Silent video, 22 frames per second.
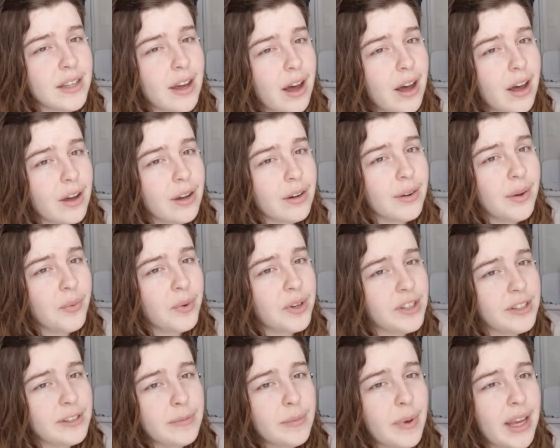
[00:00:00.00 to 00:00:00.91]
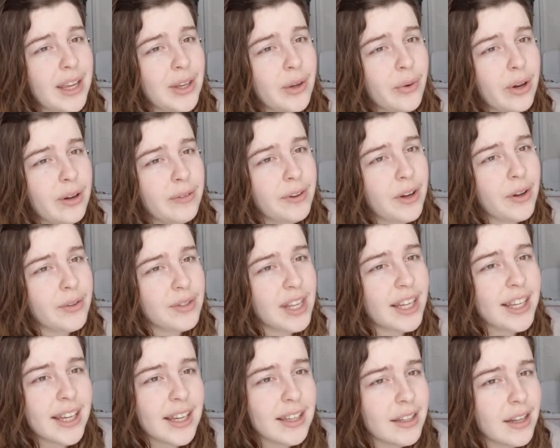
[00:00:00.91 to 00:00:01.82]
on which of my UFOs
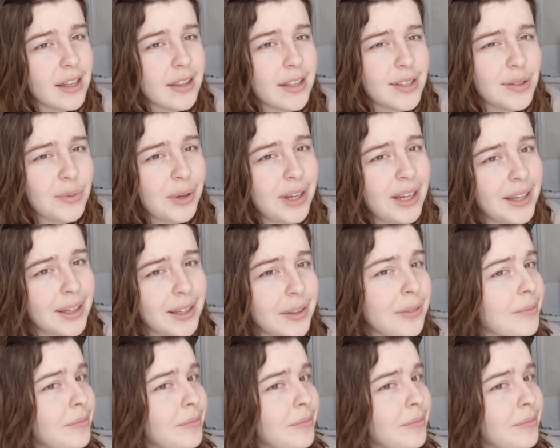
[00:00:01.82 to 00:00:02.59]
I get done this week?